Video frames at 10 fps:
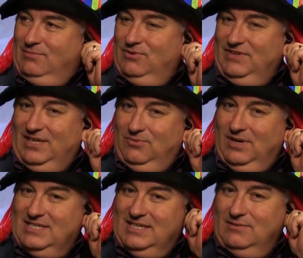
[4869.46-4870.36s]
uh, the movie he
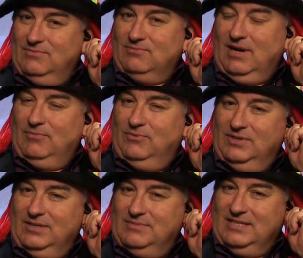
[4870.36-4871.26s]
was in with Robin
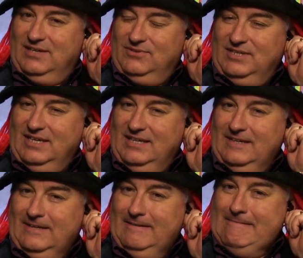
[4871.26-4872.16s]
Williams the other
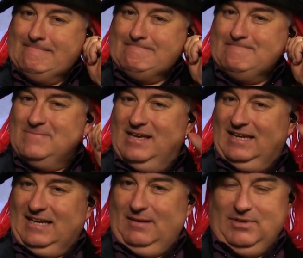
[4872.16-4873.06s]
day,
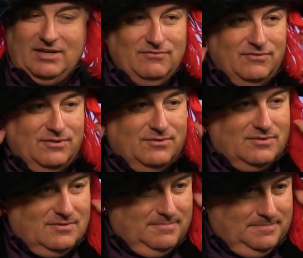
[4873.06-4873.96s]
and it got me
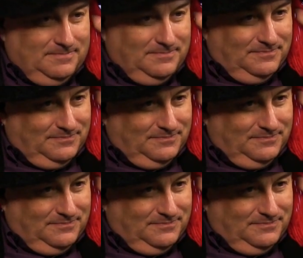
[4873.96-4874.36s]
confused. So this is